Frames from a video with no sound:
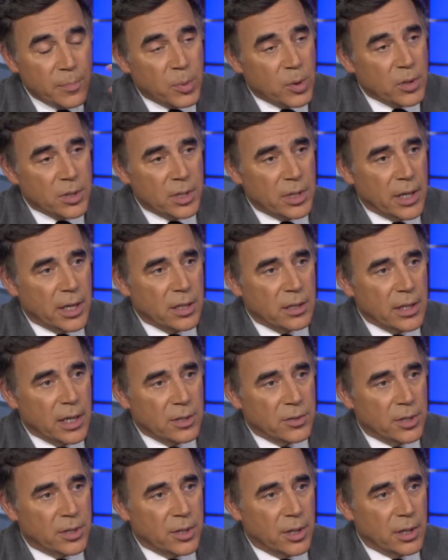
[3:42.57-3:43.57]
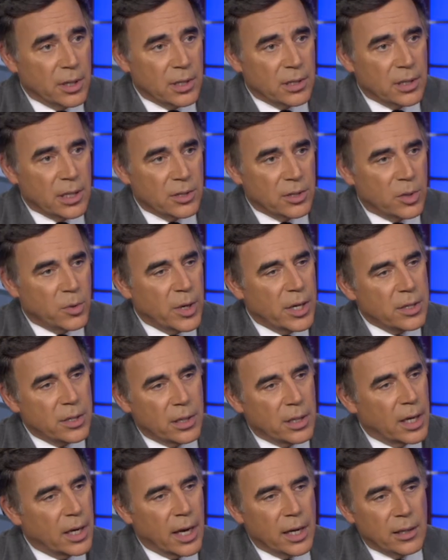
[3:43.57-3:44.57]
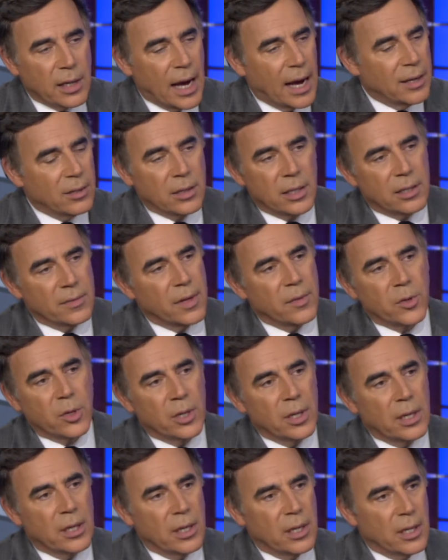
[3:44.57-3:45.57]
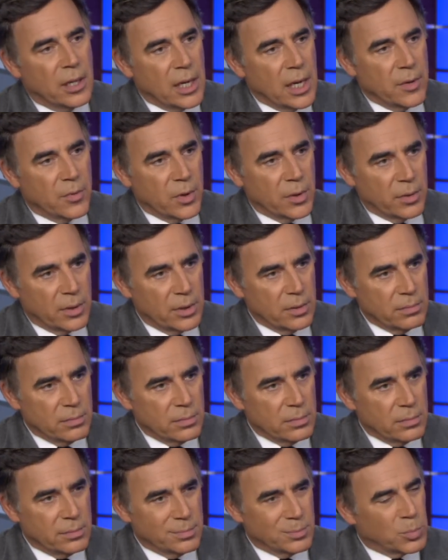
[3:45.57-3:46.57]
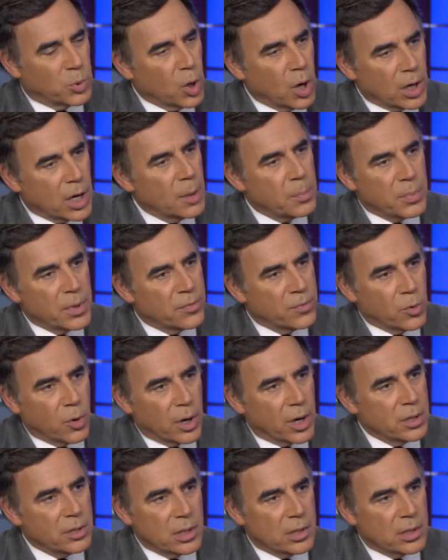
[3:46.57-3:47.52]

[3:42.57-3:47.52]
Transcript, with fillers: personally, as, as a journalist, it's a question that I don't, I don't think I've ever even brought up before because